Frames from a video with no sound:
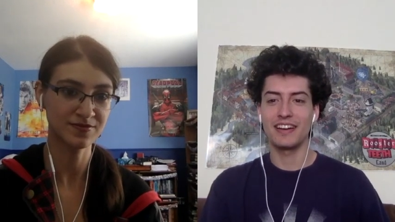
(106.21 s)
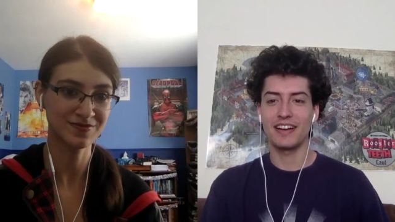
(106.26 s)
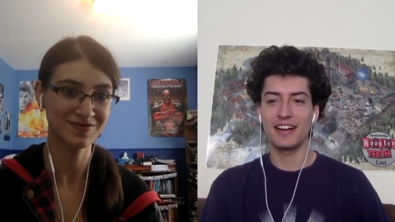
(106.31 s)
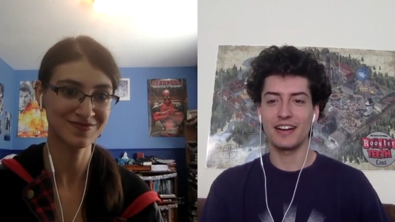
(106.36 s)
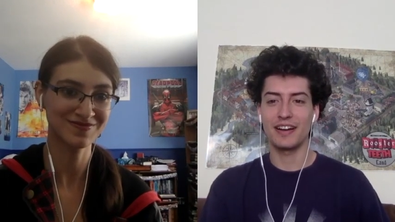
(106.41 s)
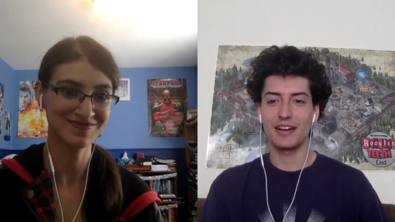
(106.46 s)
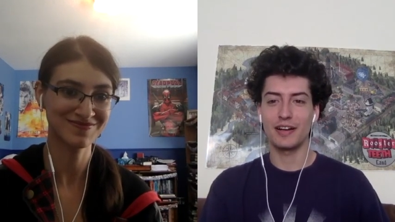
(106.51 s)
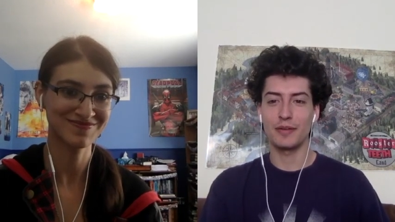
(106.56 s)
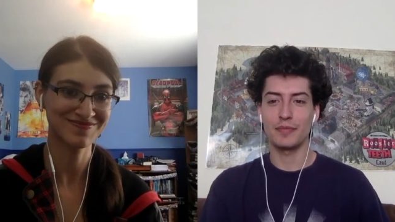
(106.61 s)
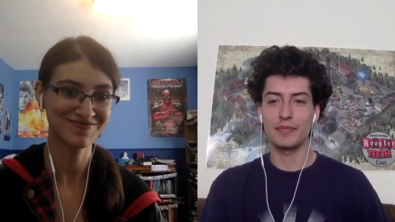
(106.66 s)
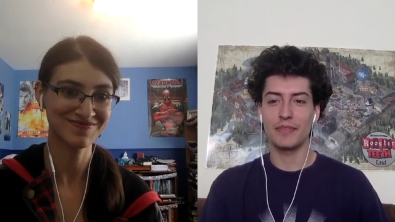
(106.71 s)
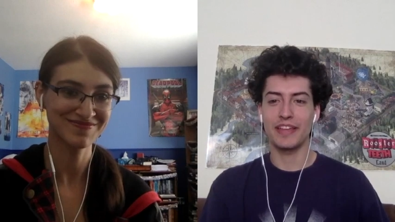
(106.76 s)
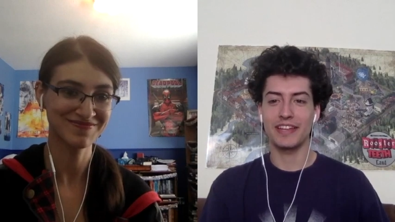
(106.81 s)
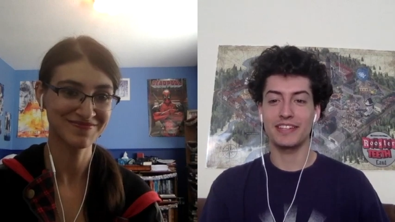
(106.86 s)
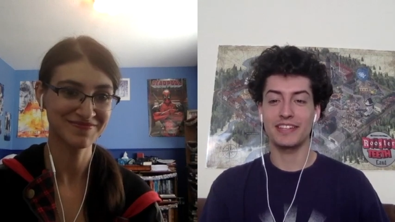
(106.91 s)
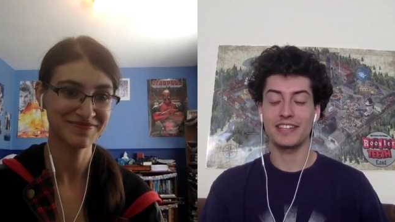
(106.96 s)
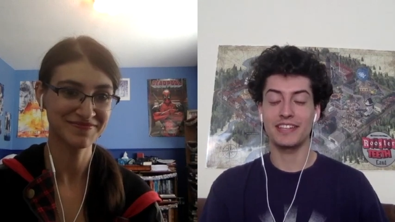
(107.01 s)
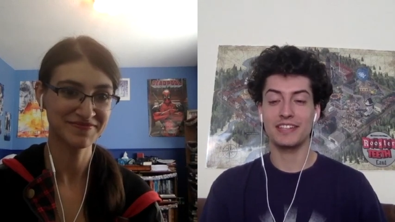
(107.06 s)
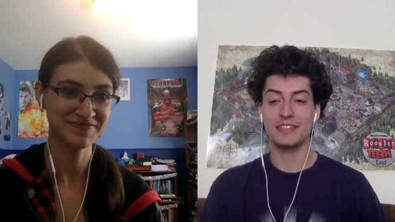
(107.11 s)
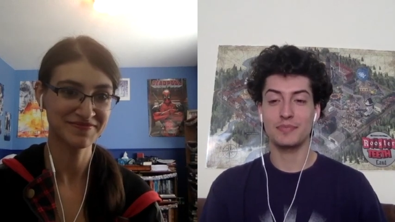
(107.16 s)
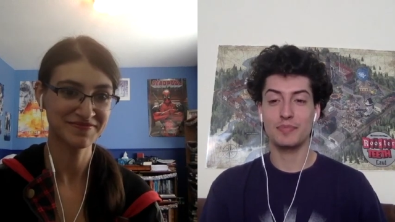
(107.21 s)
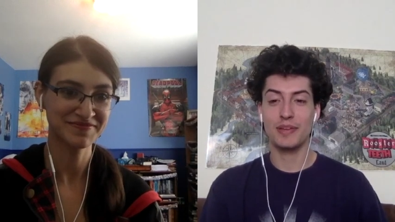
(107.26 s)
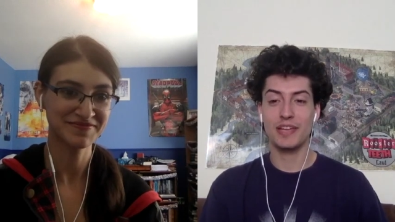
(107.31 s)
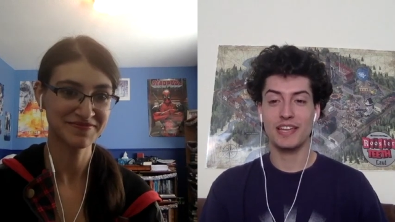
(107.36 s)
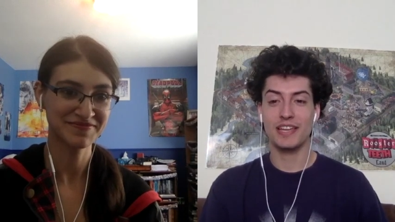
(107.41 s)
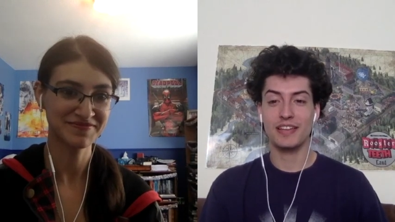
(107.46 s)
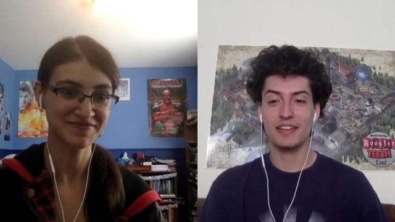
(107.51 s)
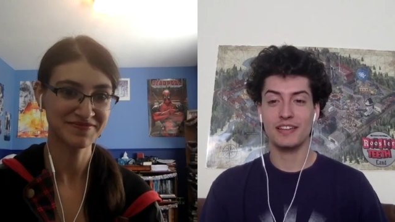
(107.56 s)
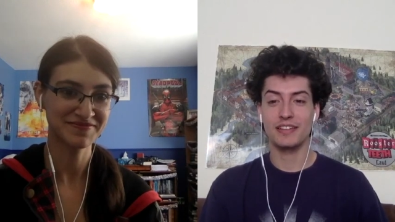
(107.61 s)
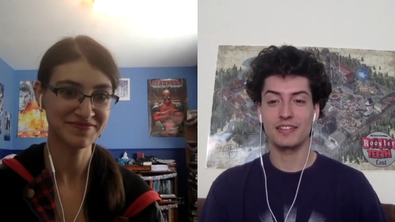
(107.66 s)
Speaker 1: Um, and he is
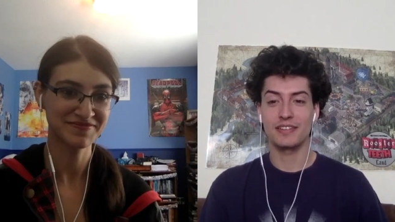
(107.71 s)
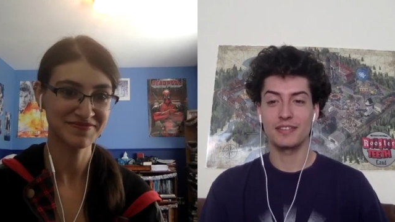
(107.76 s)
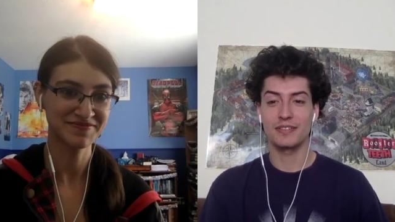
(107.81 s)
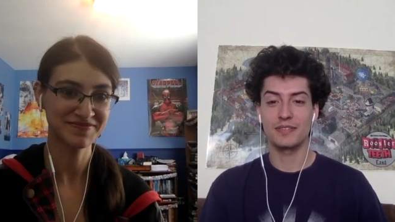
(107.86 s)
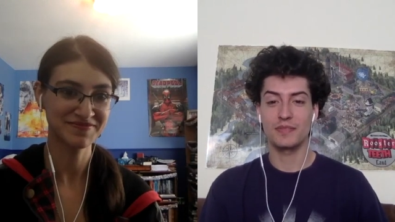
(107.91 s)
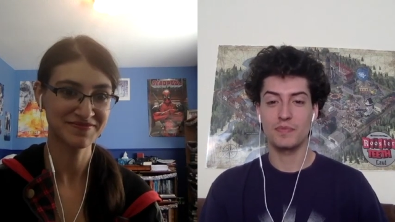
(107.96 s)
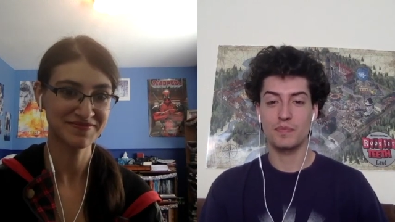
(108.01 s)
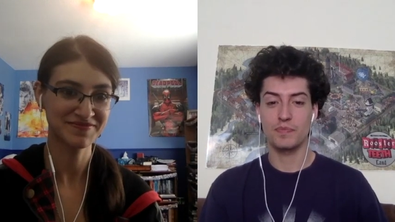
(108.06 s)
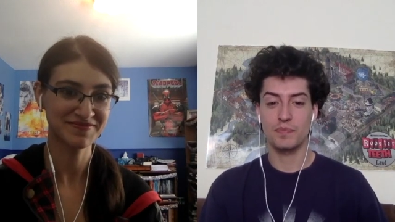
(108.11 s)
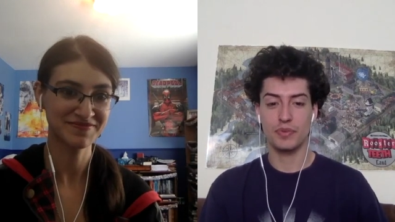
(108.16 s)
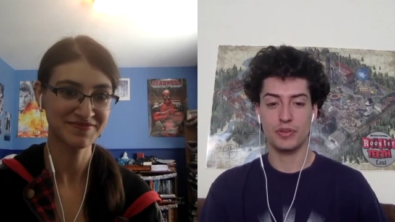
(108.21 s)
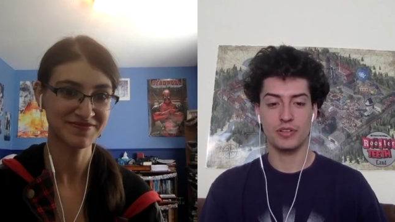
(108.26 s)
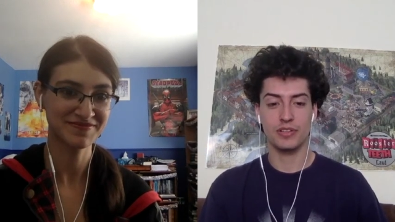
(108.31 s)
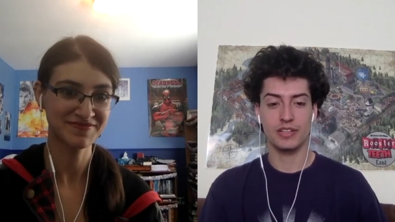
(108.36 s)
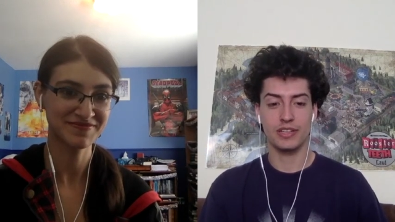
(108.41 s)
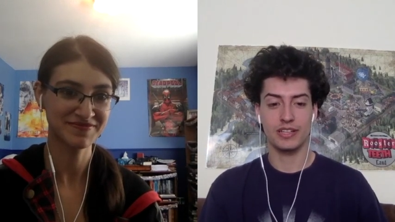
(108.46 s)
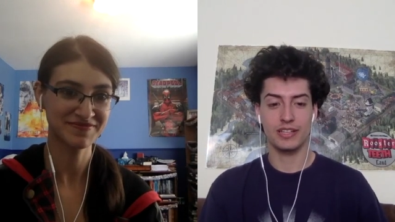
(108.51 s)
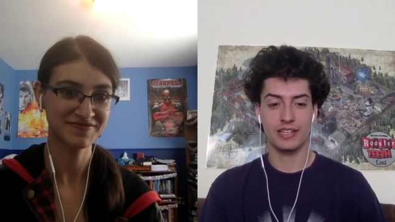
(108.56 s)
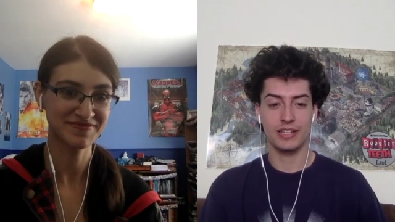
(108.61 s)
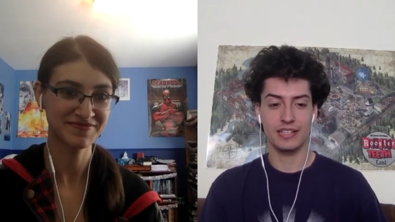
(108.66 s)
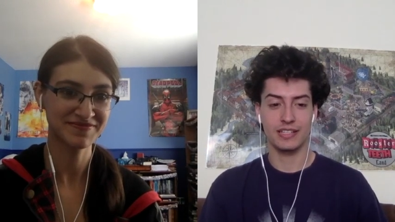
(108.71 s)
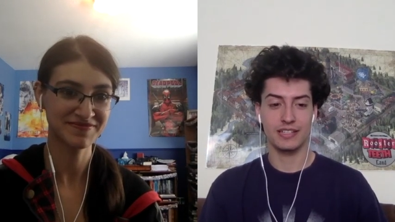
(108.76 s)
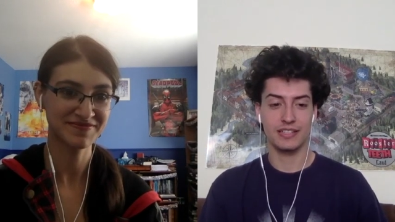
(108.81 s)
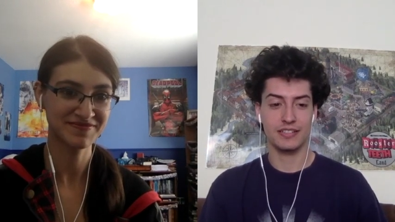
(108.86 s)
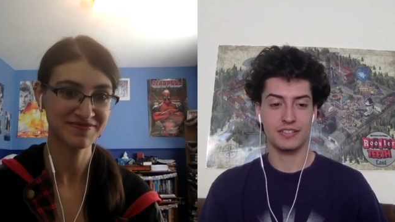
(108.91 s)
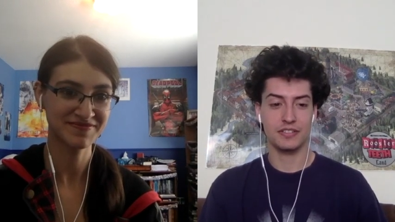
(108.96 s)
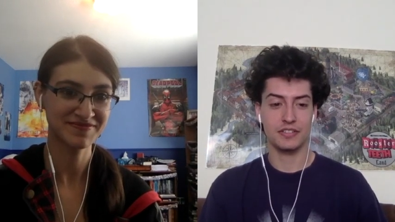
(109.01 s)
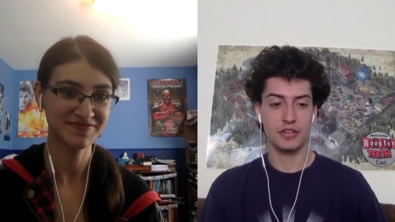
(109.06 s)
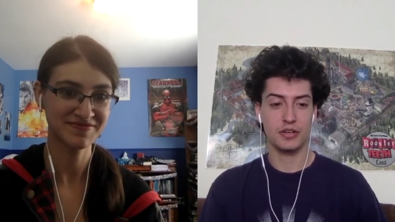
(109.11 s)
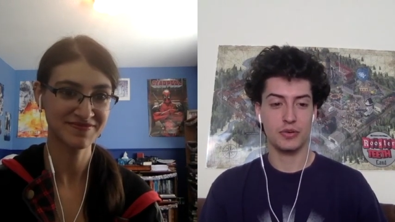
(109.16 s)
being bullied, and he
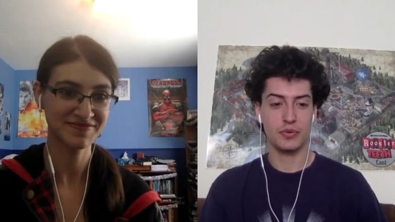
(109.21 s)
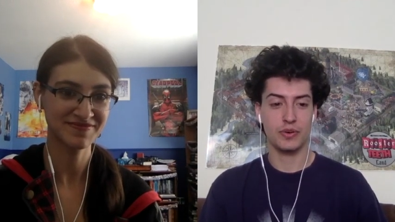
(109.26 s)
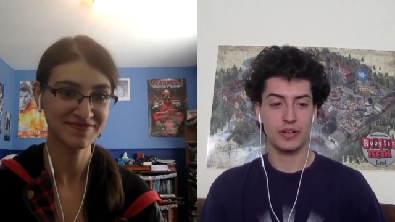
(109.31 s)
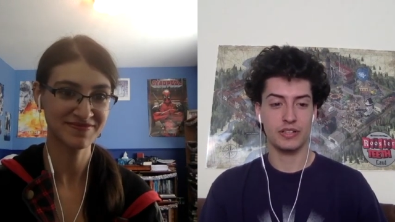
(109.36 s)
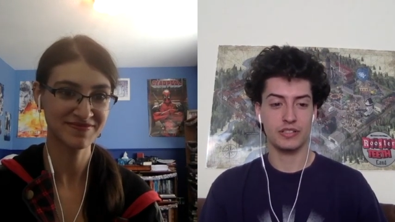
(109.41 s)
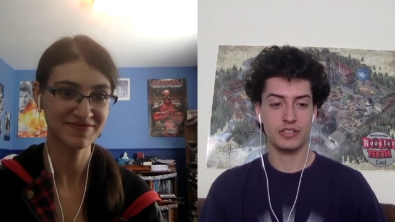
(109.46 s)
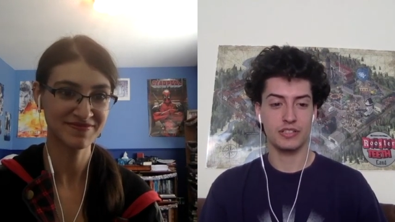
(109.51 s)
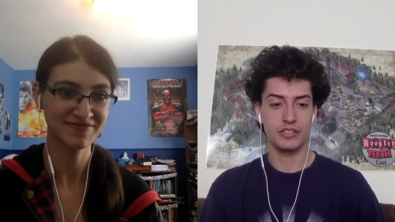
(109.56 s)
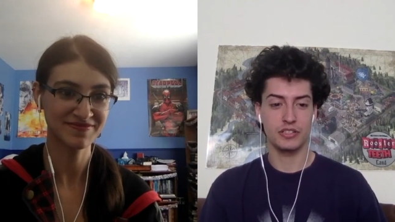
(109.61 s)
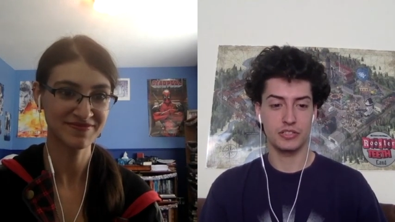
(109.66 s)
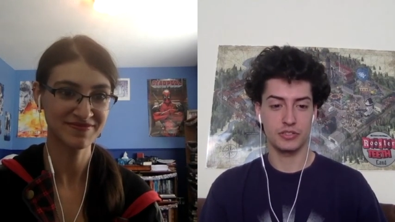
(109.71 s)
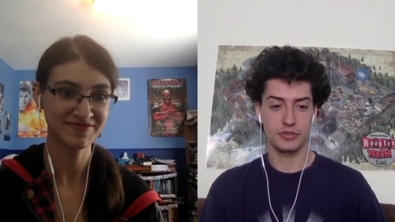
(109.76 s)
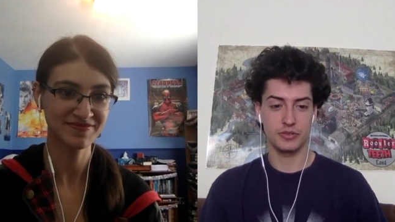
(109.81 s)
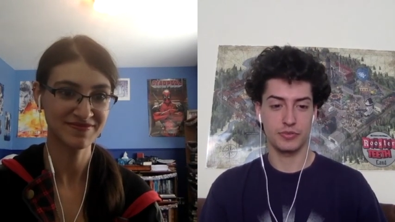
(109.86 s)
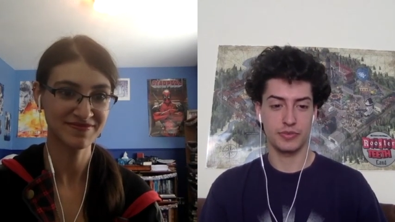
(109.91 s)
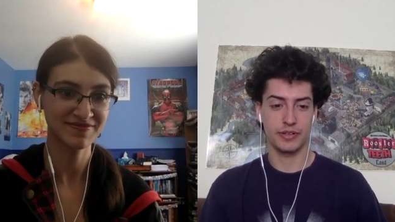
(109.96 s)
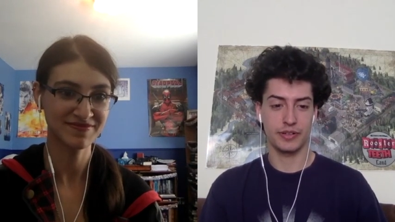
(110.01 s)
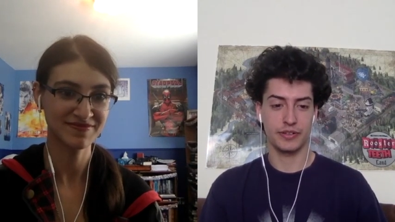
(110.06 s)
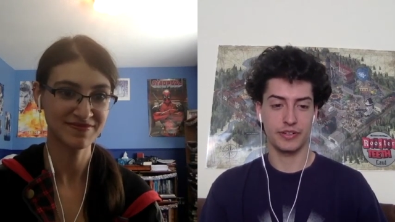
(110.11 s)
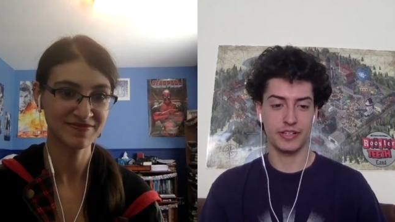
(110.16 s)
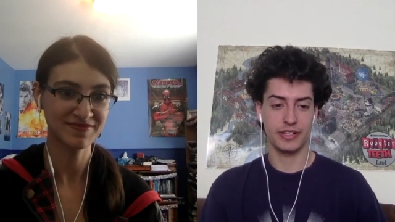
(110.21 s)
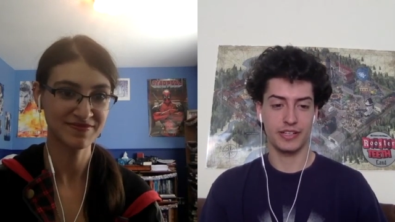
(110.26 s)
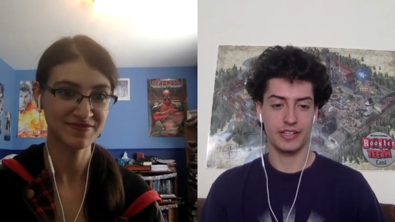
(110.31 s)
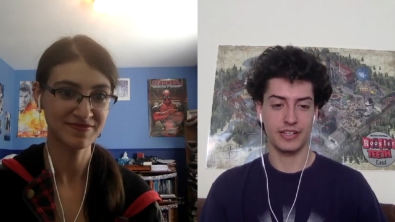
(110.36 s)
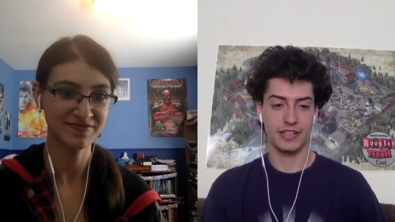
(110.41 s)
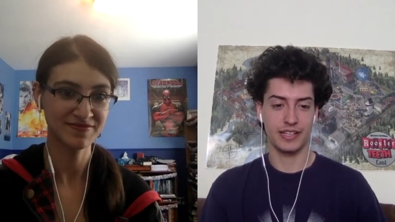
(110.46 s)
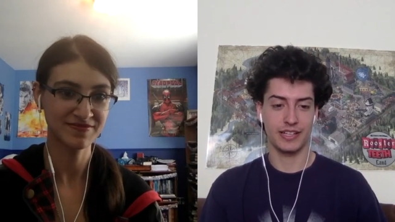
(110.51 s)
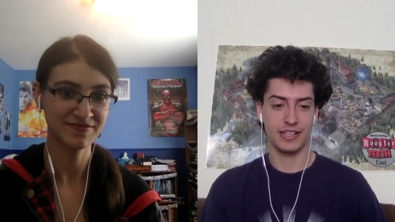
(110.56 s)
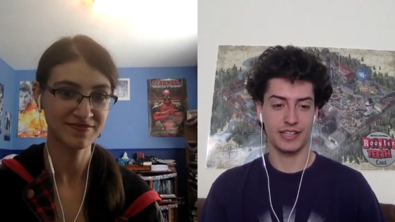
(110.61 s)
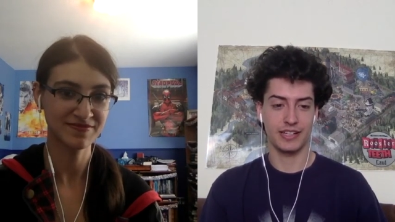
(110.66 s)
doesn't know what to do about it.
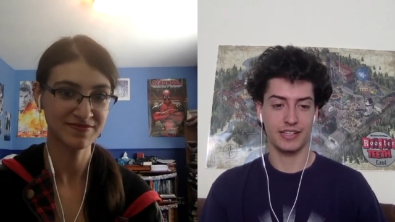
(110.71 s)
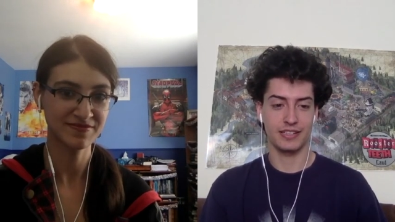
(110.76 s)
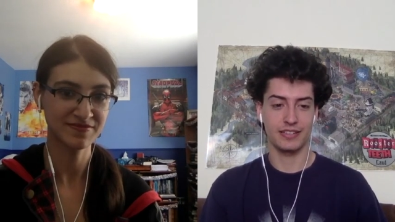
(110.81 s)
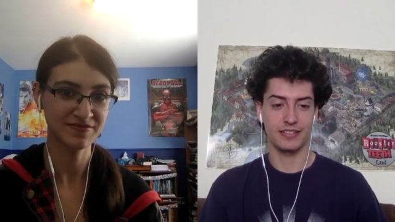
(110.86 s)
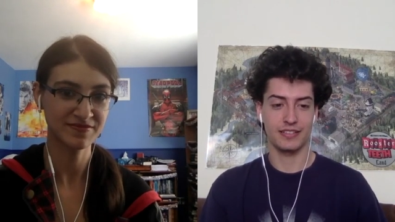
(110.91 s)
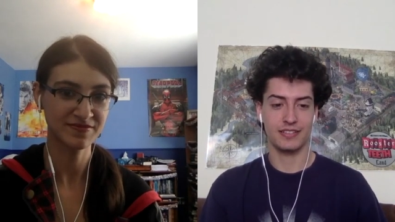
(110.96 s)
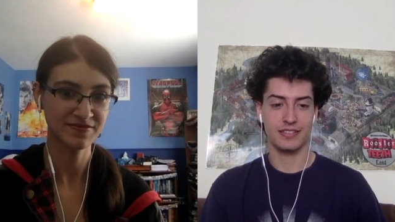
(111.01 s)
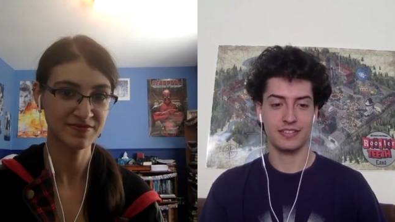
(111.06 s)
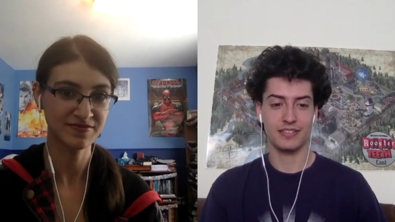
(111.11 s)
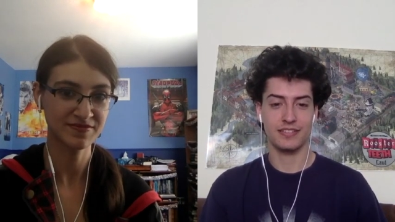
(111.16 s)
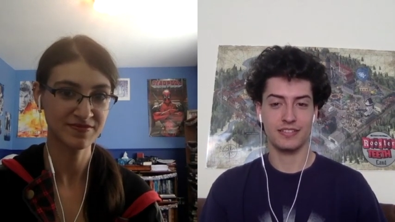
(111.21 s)
And